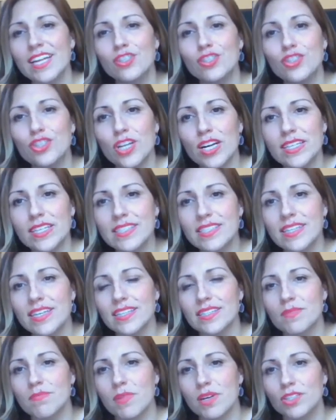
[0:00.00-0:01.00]
just
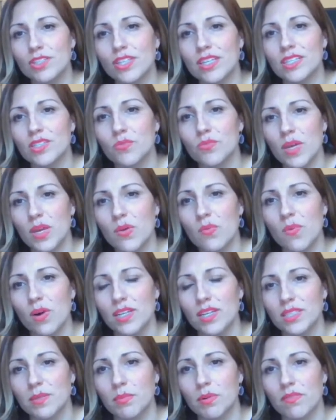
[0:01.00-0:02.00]
as much as we
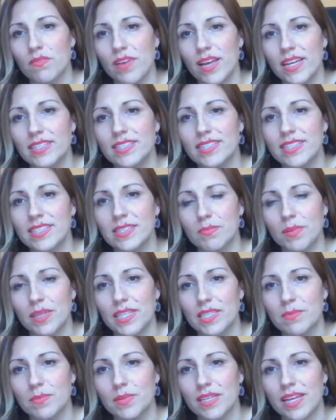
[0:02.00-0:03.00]
want to prevent
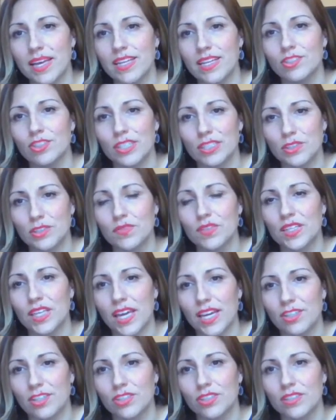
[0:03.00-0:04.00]
displacement and
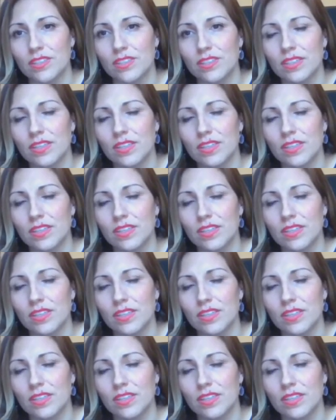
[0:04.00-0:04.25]
gentrification.